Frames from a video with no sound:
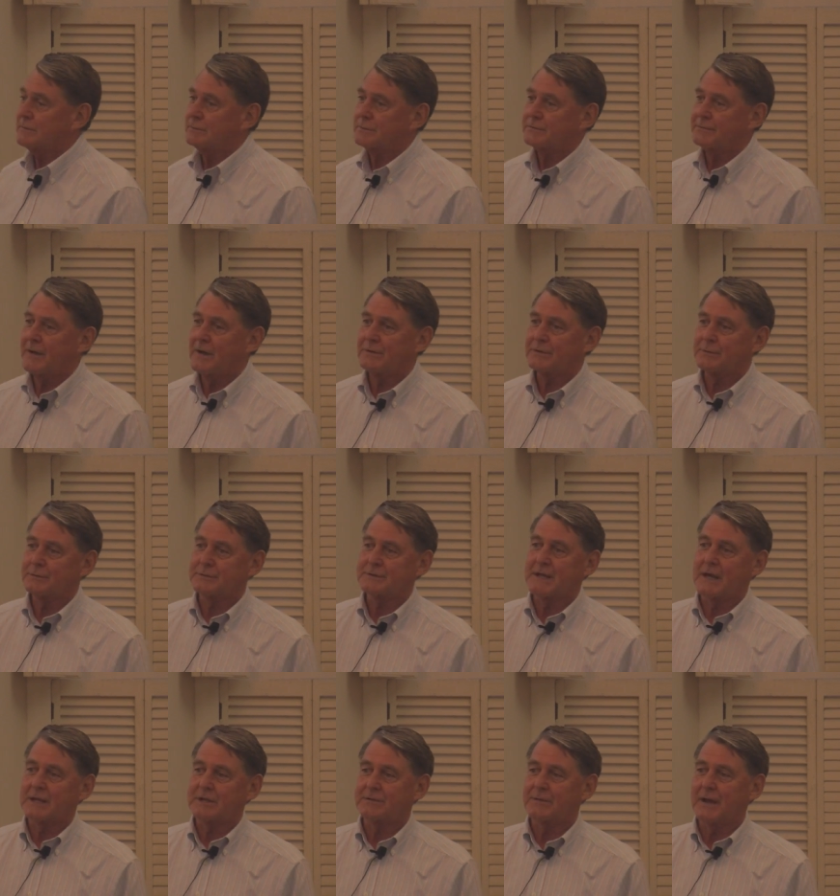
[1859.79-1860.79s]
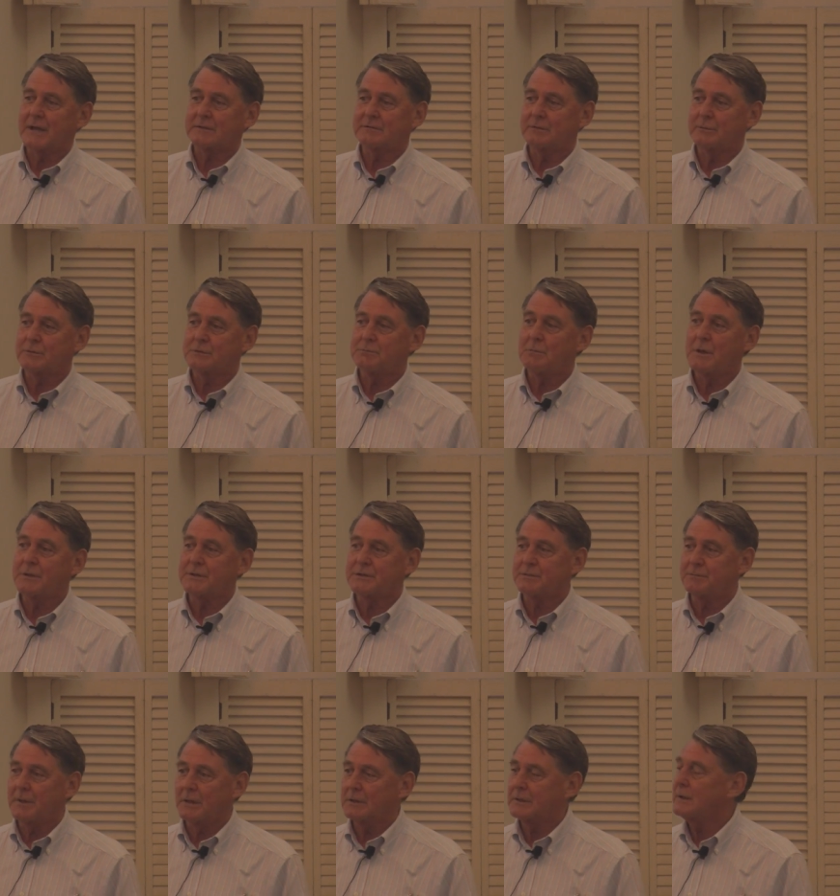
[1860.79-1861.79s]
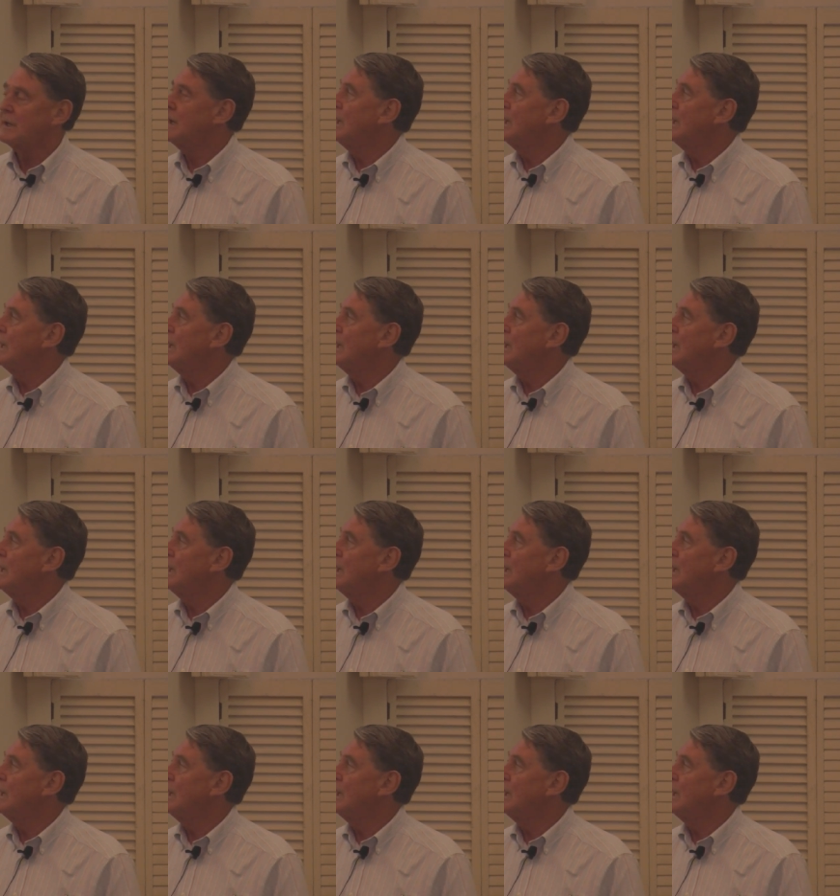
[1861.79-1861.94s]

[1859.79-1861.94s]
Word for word: that was found that was satisfactory was mother's milk.